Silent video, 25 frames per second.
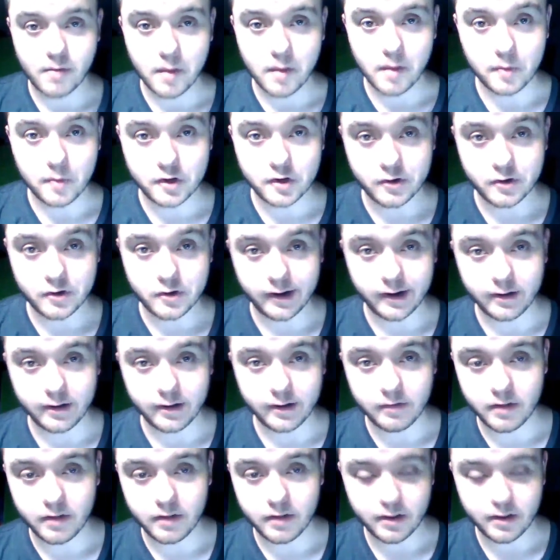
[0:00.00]
my portrayal
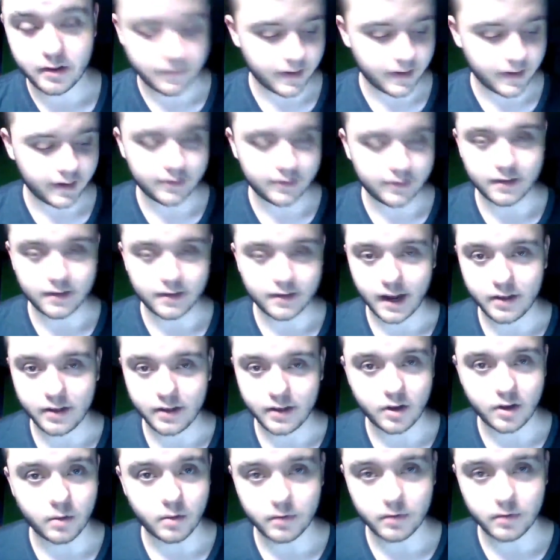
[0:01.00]
of Leatherface. I
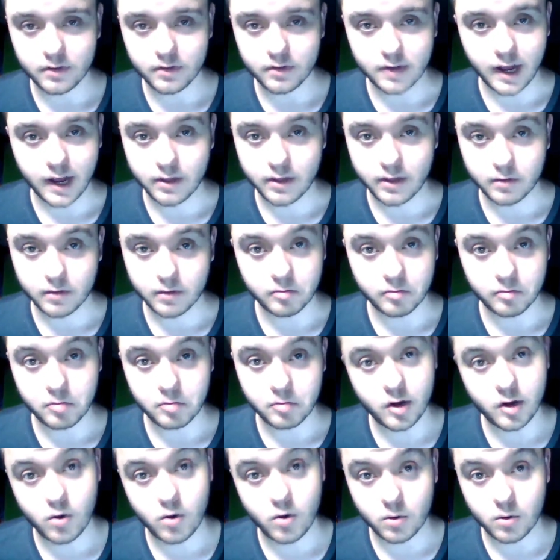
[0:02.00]
thought was
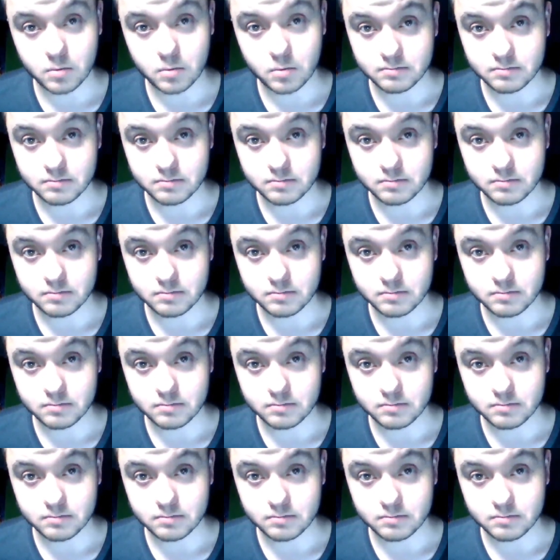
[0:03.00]
pretty cool.